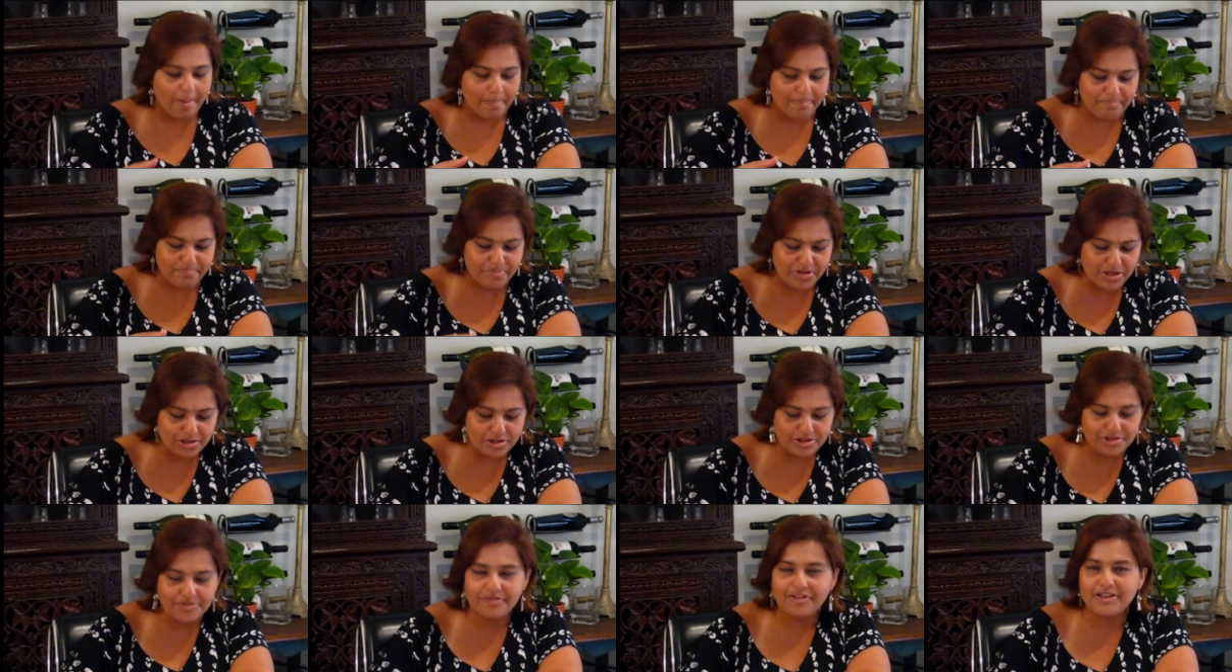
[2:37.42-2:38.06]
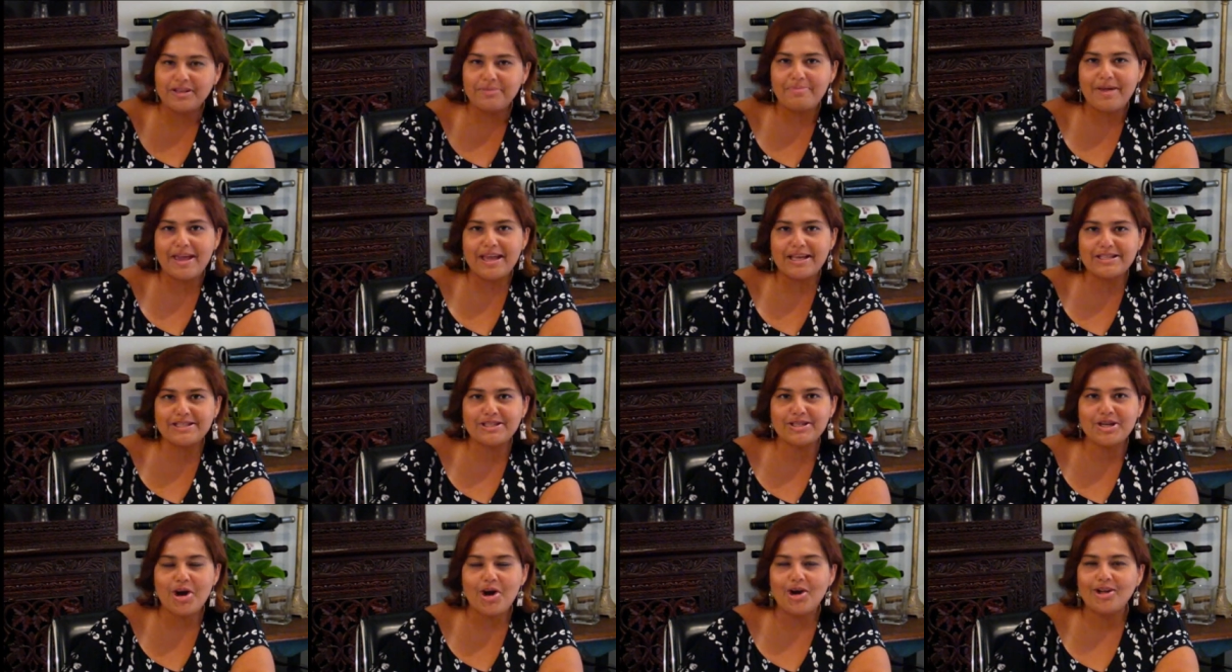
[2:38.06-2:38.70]
Beautifully baked
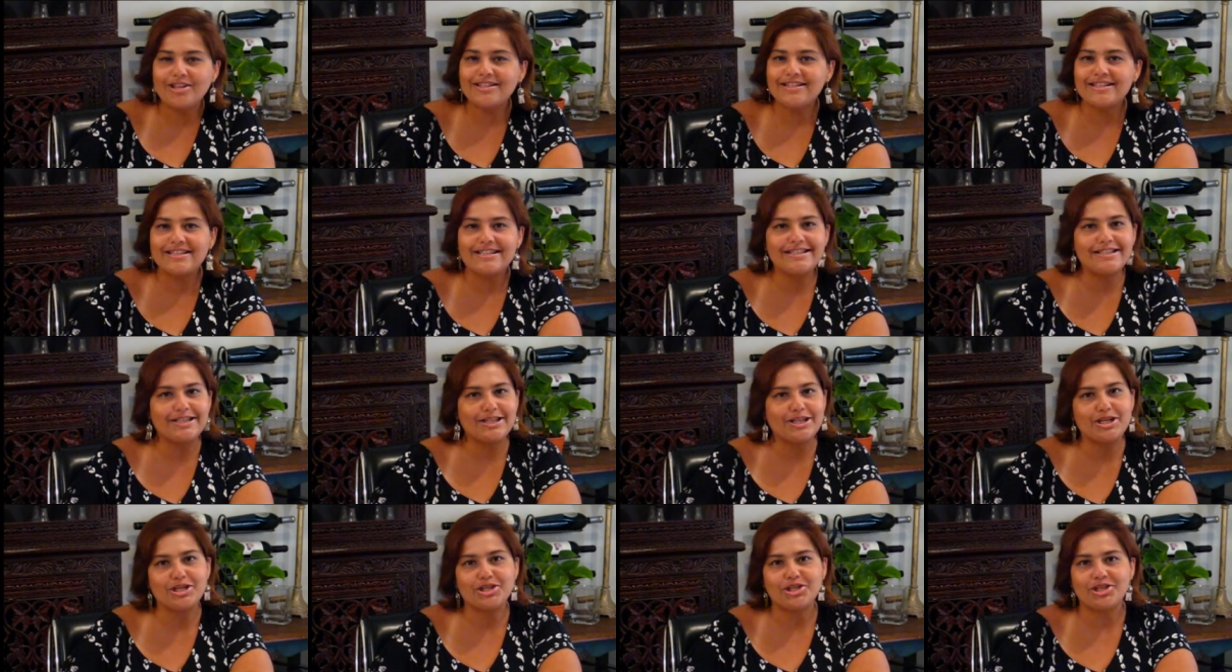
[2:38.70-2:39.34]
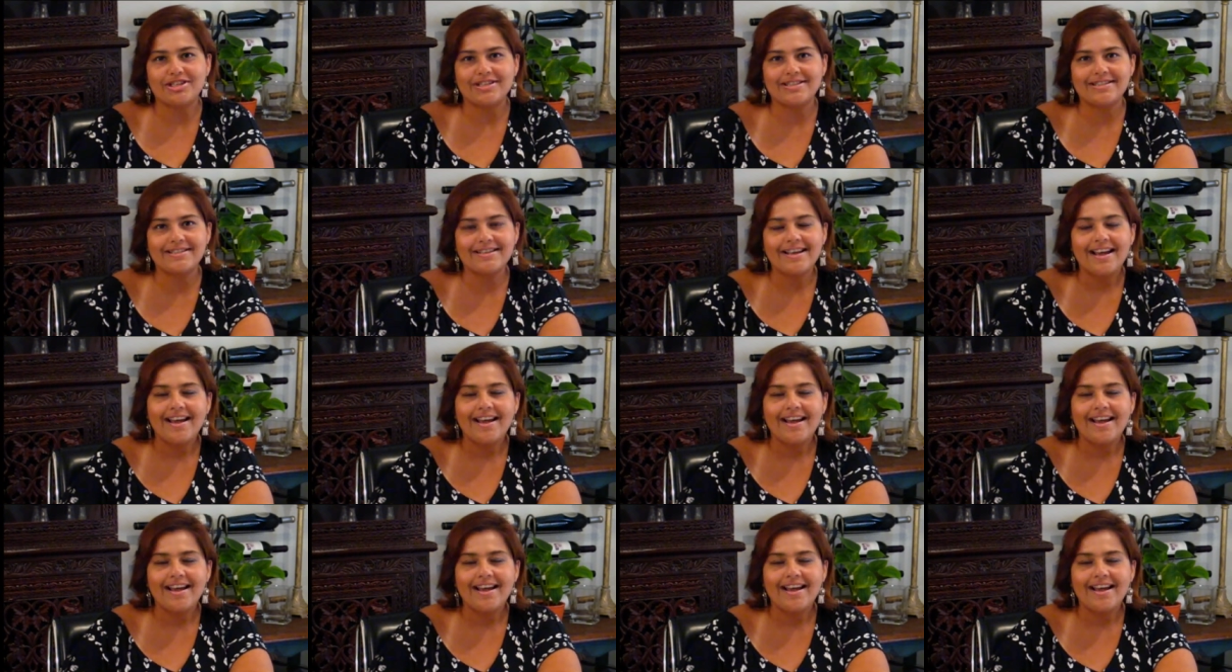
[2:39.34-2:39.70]
scones, delicious.